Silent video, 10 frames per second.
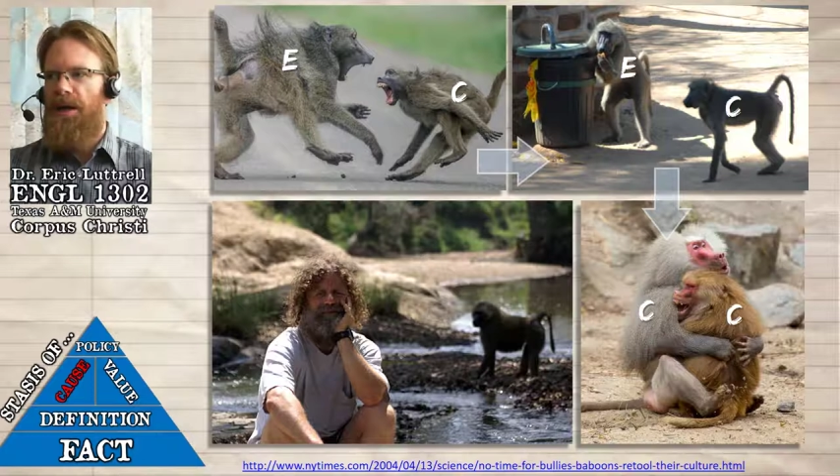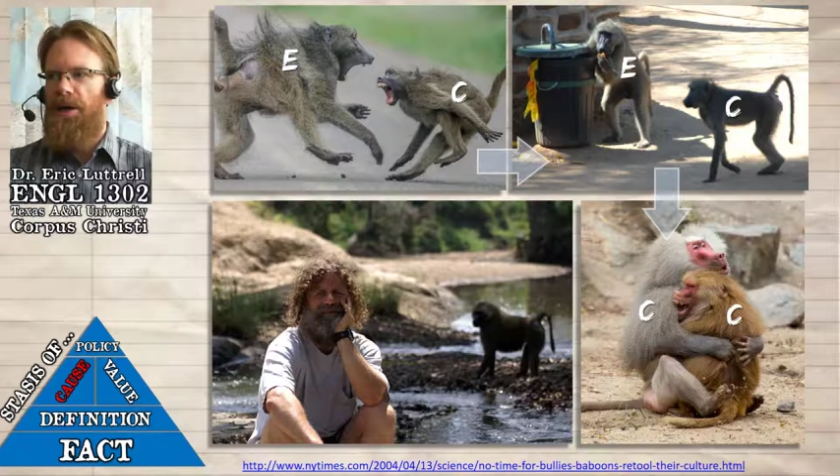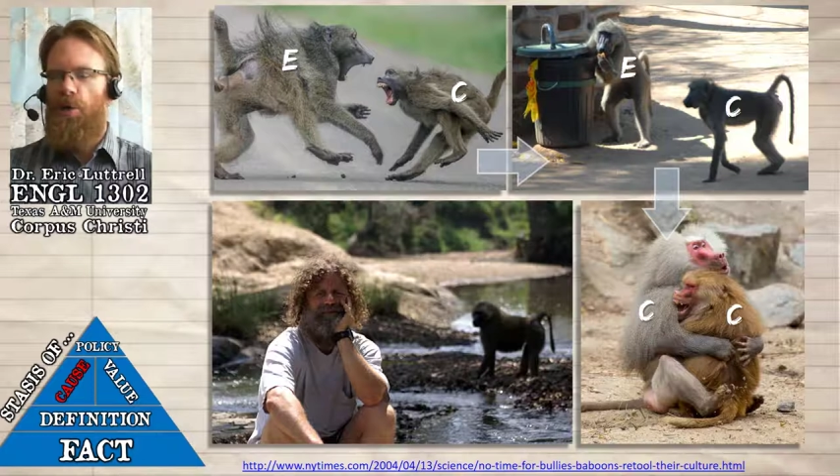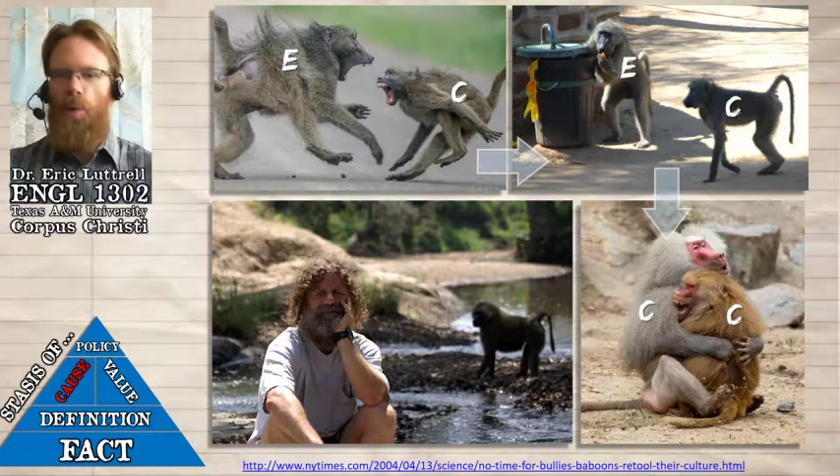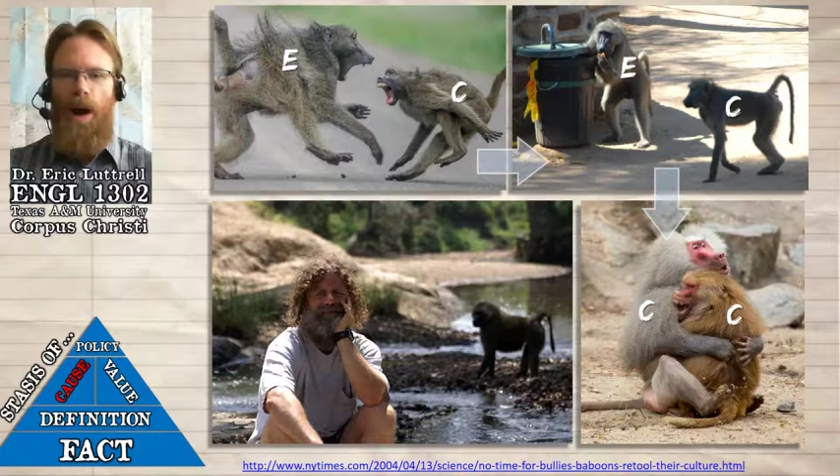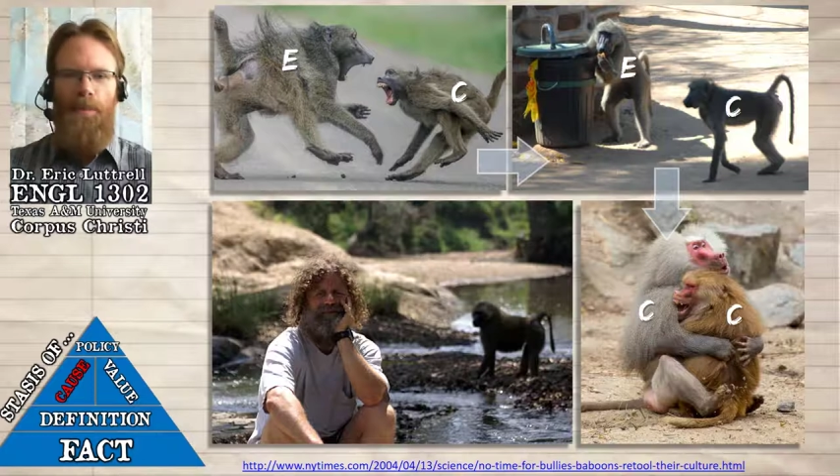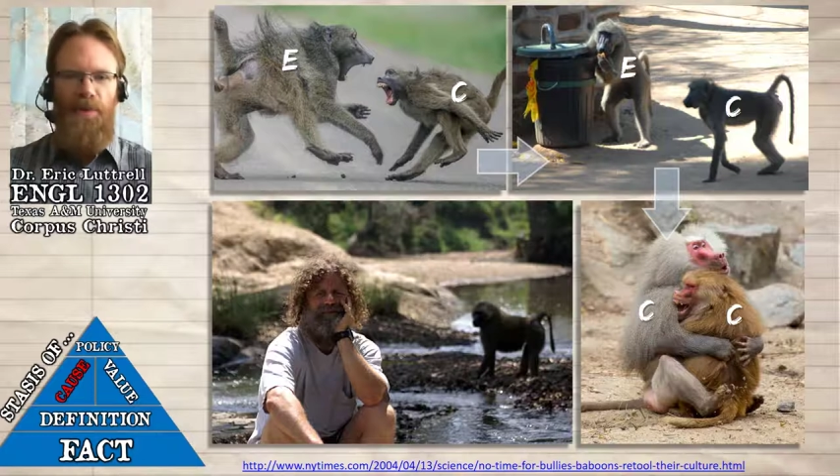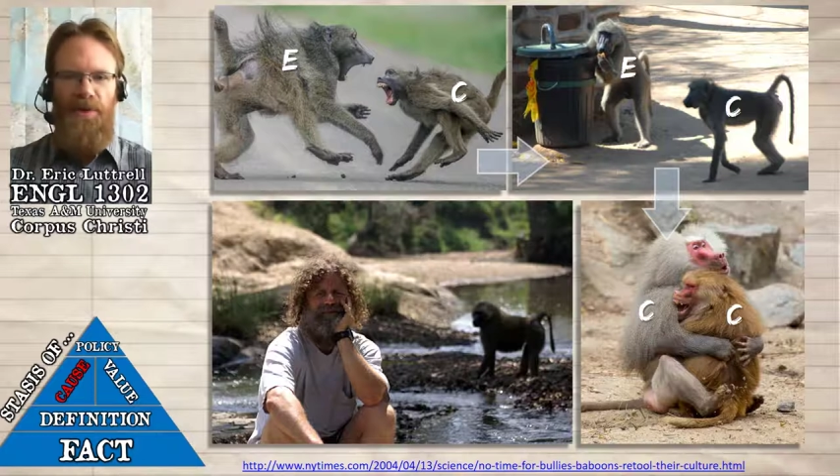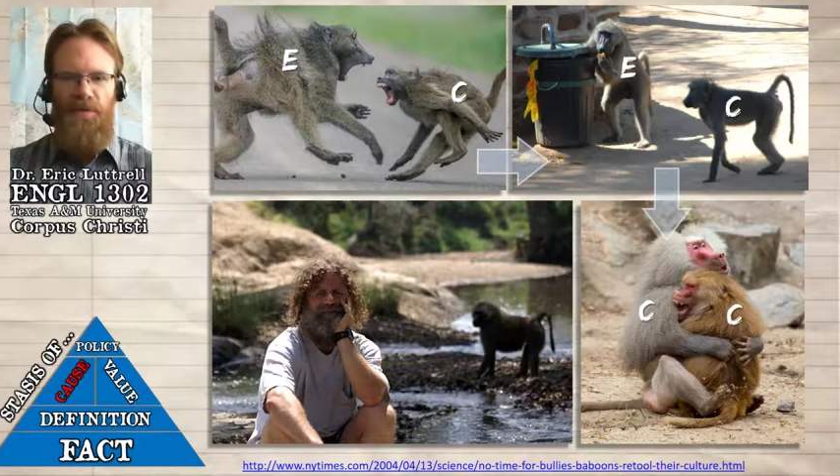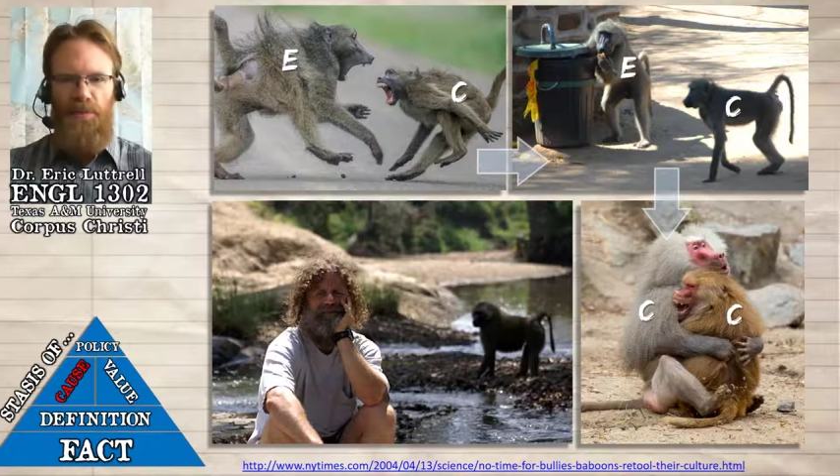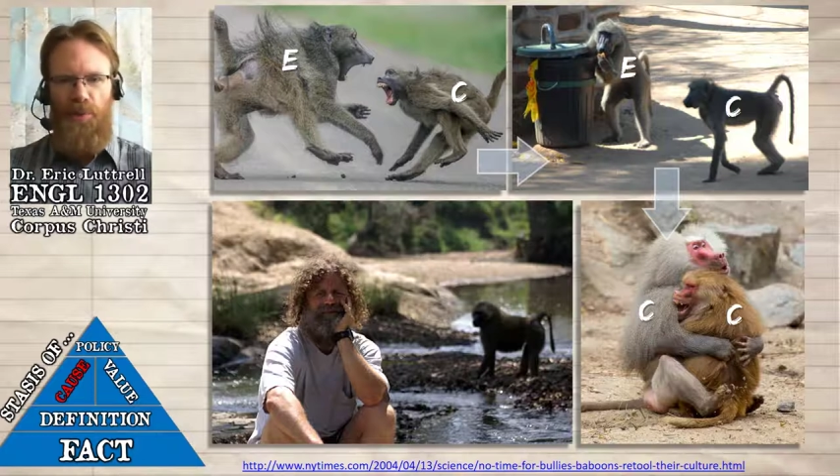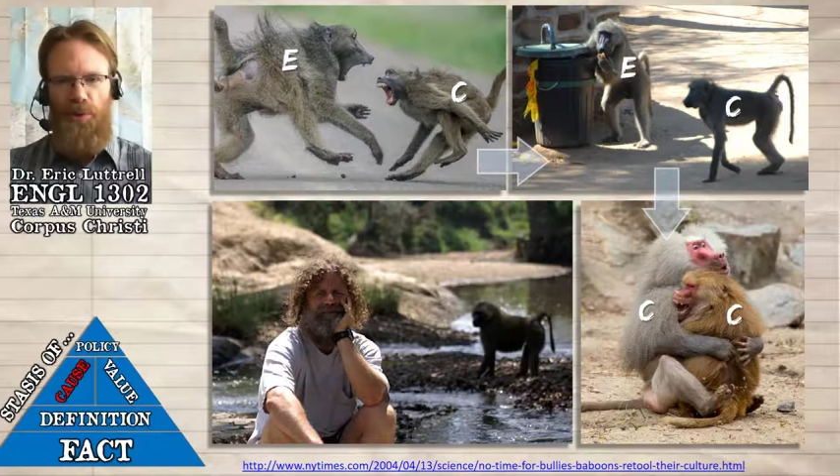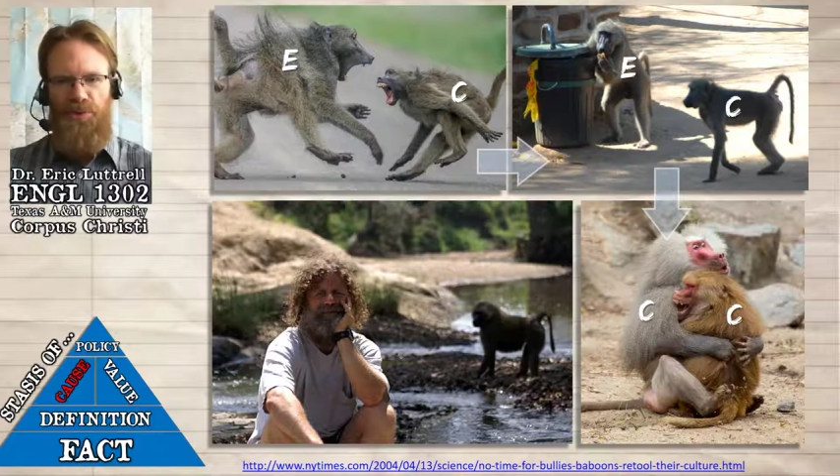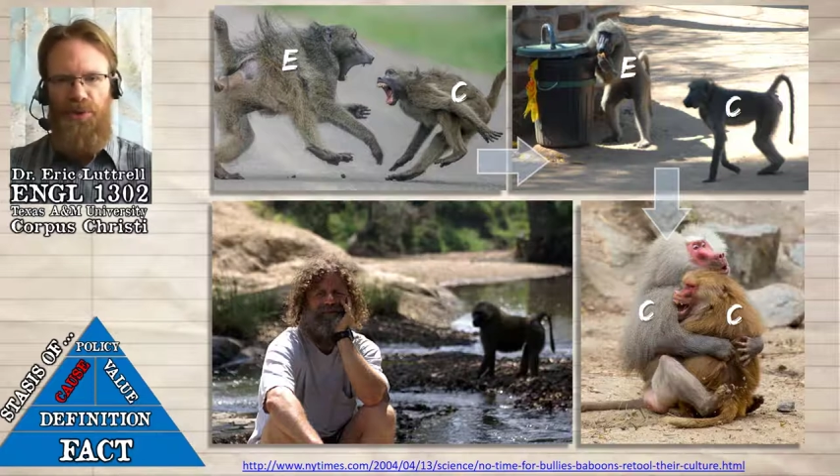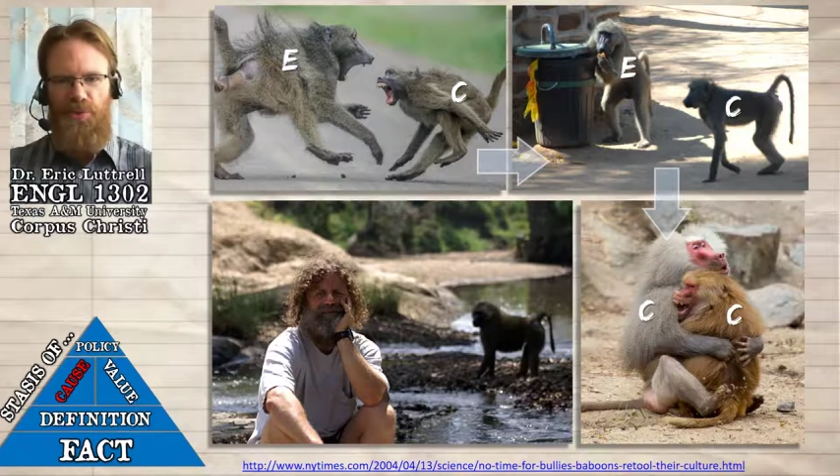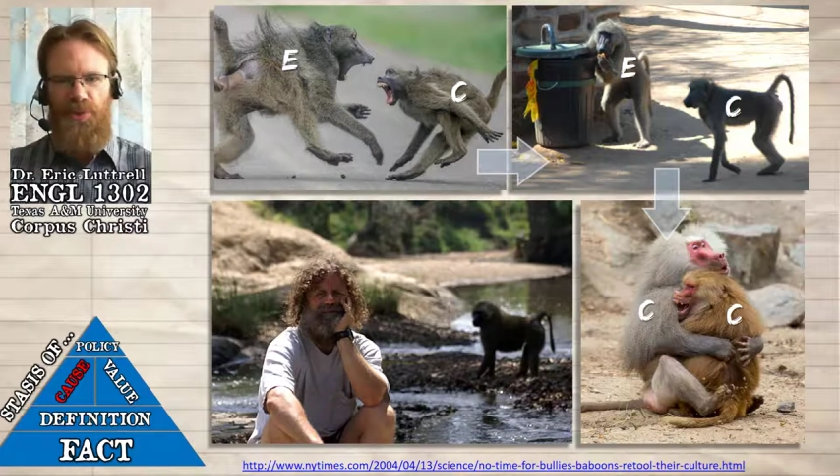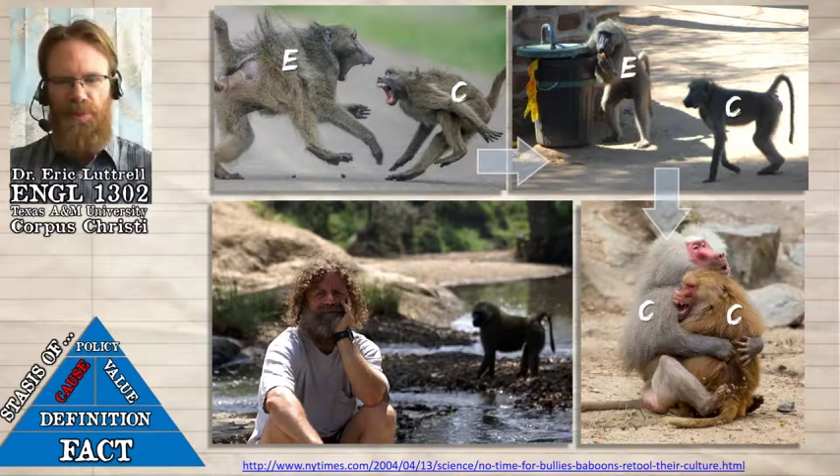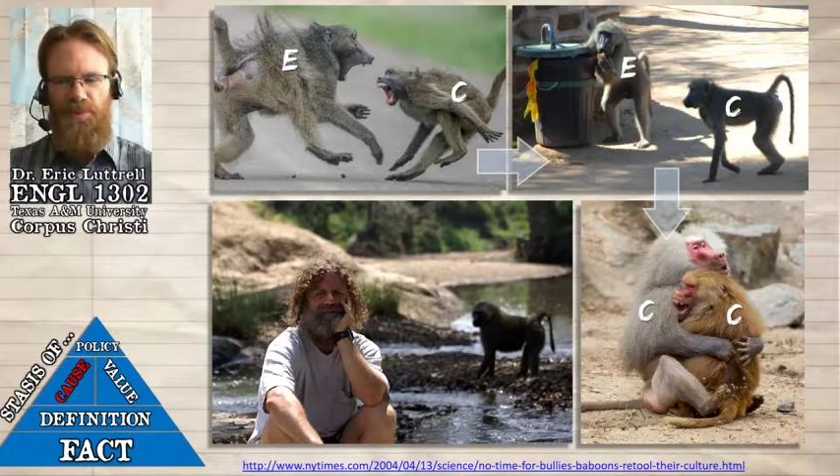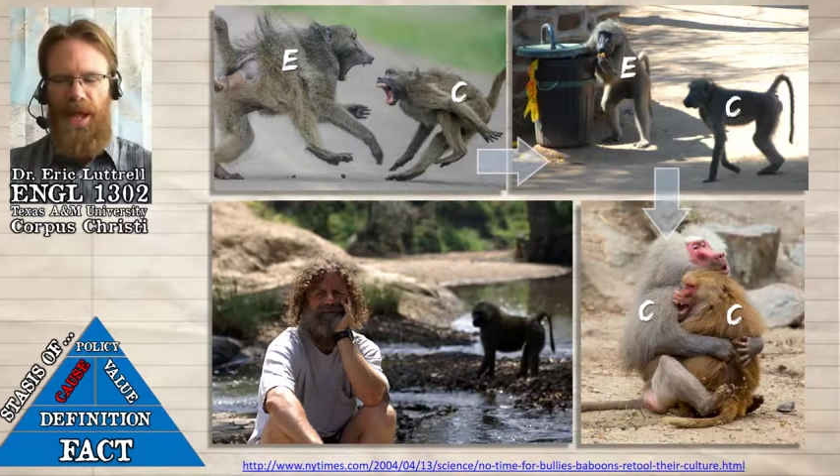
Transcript: uh, cooperative and pro-social.